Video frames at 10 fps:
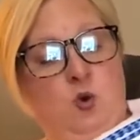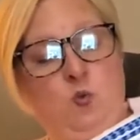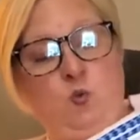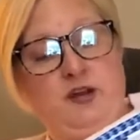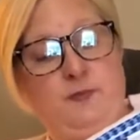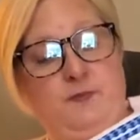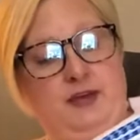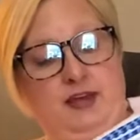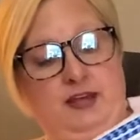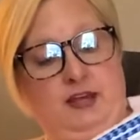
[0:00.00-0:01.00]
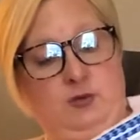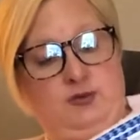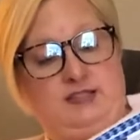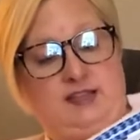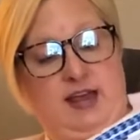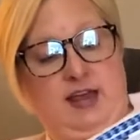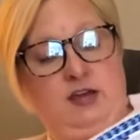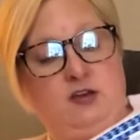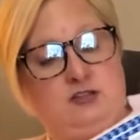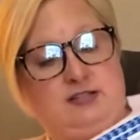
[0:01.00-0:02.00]
What a pity, it would say,
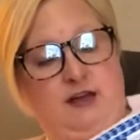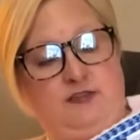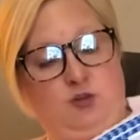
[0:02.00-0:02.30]
sighed the